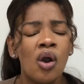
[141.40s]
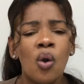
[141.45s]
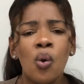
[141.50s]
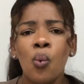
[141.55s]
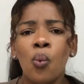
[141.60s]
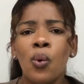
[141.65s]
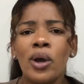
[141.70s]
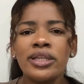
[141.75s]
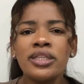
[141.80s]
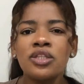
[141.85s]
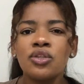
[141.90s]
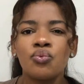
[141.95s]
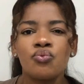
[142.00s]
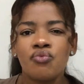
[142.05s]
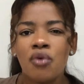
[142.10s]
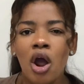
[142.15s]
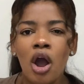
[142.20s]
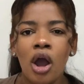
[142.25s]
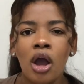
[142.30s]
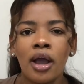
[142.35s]
what's
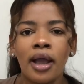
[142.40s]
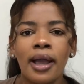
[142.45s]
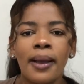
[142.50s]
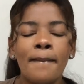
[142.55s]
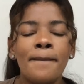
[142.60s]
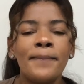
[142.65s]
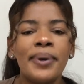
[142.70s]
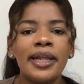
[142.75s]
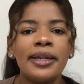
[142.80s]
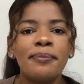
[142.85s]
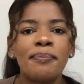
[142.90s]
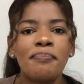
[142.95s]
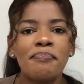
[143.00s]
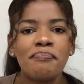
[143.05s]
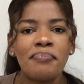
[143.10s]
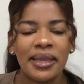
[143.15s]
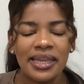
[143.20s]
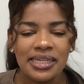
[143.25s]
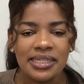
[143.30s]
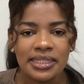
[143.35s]
wrong? But
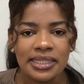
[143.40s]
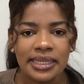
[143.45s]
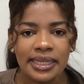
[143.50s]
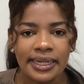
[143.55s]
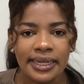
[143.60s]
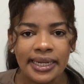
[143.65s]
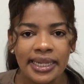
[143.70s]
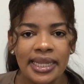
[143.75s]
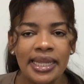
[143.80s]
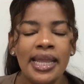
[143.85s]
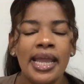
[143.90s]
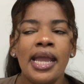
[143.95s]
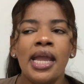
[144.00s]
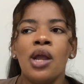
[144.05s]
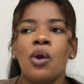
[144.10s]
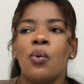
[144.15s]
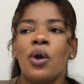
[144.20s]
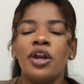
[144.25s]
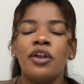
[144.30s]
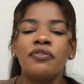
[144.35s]
basically
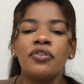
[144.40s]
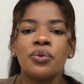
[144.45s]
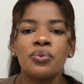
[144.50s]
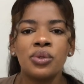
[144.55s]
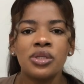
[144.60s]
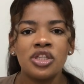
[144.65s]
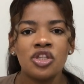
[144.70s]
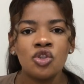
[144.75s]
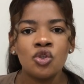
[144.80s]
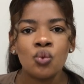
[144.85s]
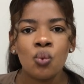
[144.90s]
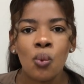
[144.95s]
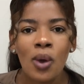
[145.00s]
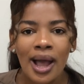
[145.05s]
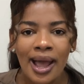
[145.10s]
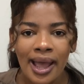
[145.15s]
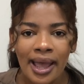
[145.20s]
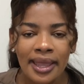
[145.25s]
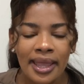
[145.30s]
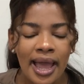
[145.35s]
one of the reasons
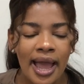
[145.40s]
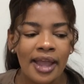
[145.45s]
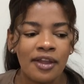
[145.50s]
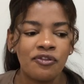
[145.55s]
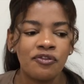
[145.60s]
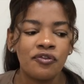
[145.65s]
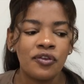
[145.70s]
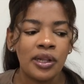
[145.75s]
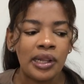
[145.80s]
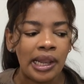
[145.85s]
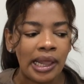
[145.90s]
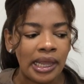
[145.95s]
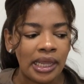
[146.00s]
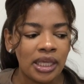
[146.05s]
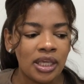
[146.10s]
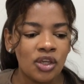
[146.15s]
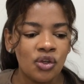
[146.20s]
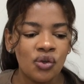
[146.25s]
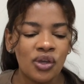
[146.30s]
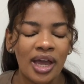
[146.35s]
why I feel
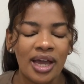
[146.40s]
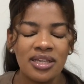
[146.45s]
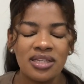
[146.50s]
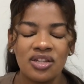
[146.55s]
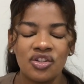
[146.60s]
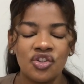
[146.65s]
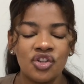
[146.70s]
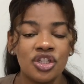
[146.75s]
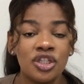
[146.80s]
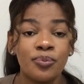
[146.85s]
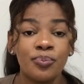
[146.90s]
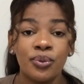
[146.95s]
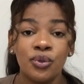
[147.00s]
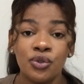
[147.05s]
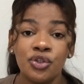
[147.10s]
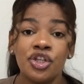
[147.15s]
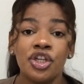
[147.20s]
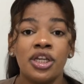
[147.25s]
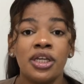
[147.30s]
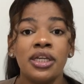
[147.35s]
like you guys are just
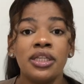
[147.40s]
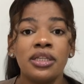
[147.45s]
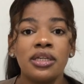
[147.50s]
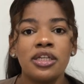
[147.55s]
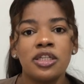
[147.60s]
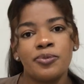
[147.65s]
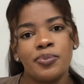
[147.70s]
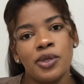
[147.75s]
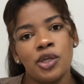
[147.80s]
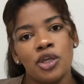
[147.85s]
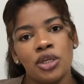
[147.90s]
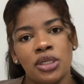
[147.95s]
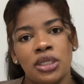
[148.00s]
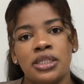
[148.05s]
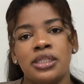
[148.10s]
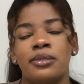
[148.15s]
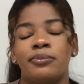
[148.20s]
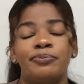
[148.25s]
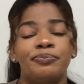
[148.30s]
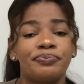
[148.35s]
pushing it is
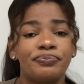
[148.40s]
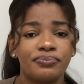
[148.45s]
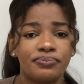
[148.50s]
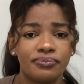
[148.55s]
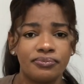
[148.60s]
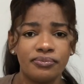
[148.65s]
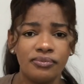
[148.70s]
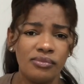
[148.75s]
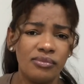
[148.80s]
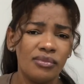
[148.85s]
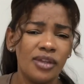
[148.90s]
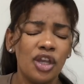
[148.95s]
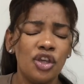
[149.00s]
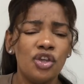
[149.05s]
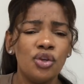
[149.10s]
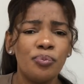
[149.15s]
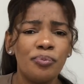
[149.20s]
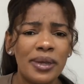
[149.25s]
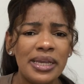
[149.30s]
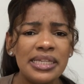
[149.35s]
because
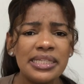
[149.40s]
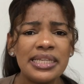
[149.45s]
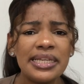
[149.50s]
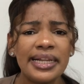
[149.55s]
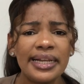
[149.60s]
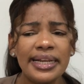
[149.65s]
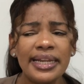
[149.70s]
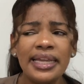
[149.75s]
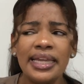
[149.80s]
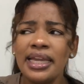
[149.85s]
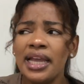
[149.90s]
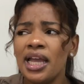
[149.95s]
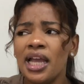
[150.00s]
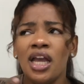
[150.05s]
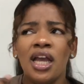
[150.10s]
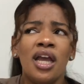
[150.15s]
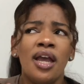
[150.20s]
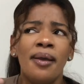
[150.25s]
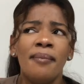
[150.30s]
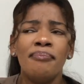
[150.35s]
you basically
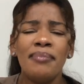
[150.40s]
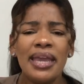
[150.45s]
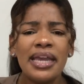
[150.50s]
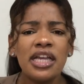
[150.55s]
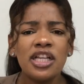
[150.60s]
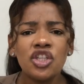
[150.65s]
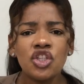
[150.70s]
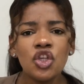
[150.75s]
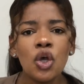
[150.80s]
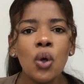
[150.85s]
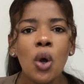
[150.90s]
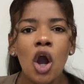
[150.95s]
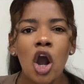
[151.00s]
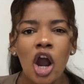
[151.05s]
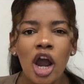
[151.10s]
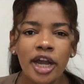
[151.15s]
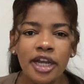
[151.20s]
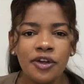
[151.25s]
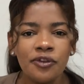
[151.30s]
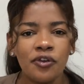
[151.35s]
make it so
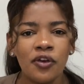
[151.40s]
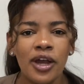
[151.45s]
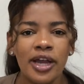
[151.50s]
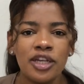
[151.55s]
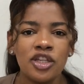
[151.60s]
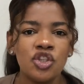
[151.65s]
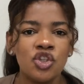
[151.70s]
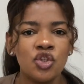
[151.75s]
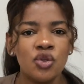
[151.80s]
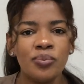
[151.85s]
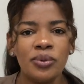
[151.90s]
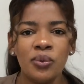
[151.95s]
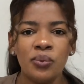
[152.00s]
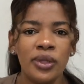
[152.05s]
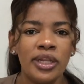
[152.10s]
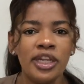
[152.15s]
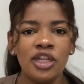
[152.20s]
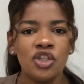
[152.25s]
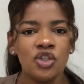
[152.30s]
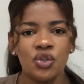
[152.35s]
hard for us to be
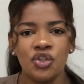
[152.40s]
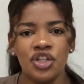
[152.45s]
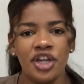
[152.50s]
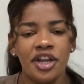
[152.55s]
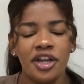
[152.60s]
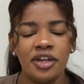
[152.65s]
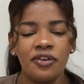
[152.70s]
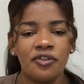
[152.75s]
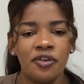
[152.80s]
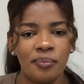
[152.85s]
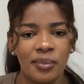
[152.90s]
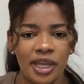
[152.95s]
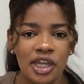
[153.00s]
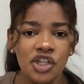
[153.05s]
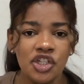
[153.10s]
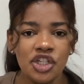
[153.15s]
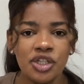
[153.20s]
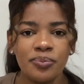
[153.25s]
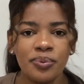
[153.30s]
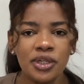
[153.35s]
willing to share
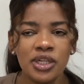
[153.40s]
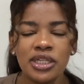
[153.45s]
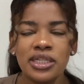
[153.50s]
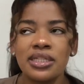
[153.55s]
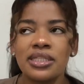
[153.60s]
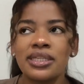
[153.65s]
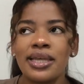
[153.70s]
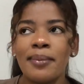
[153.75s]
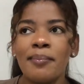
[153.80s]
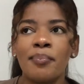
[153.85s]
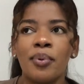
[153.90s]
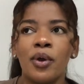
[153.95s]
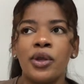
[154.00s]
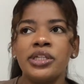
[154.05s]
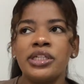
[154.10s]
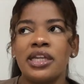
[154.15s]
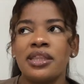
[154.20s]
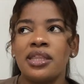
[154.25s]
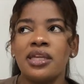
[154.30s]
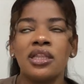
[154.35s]
information. Because at some
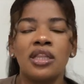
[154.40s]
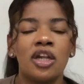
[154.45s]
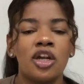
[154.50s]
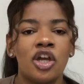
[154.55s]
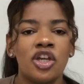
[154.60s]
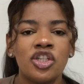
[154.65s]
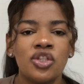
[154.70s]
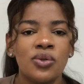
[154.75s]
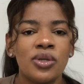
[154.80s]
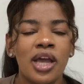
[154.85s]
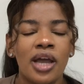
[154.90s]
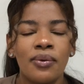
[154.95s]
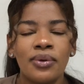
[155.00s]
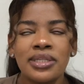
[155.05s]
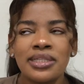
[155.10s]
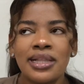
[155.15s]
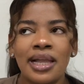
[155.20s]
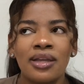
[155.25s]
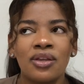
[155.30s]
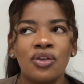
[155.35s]
point, I think the last week, I
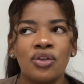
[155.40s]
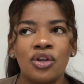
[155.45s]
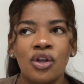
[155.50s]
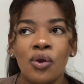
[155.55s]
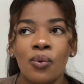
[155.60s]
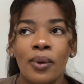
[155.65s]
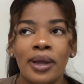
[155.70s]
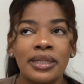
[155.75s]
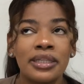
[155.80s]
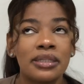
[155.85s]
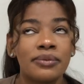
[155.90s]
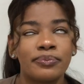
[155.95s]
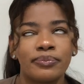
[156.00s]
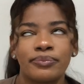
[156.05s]
was like, you know what,